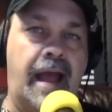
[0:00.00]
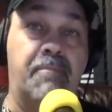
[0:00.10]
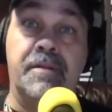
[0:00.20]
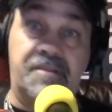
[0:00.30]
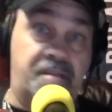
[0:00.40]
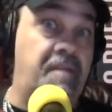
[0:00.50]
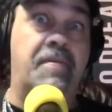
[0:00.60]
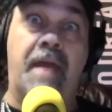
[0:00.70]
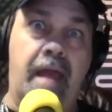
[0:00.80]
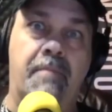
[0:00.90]
happened to
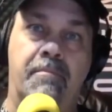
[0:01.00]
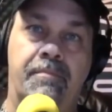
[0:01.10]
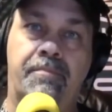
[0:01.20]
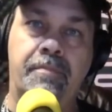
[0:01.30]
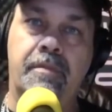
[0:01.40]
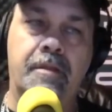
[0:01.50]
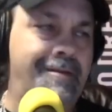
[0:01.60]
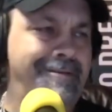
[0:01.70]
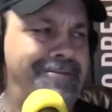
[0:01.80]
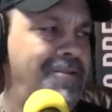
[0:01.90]
them,
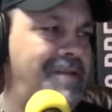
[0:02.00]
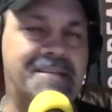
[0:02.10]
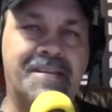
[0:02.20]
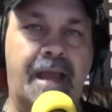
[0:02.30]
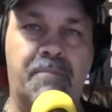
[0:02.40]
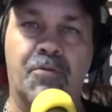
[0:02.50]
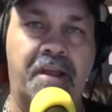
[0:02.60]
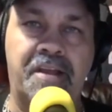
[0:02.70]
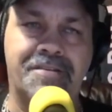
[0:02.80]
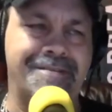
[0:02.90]
dude, that's an
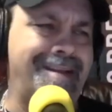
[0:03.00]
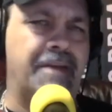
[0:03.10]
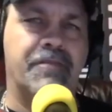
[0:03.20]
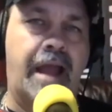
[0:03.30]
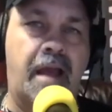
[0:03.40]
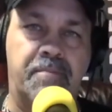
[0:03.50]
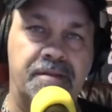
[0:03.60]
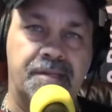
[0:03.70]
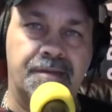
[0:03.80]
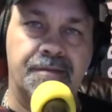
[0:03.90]
aberration. That never
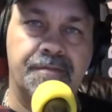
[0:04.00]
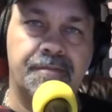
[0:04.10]
happens.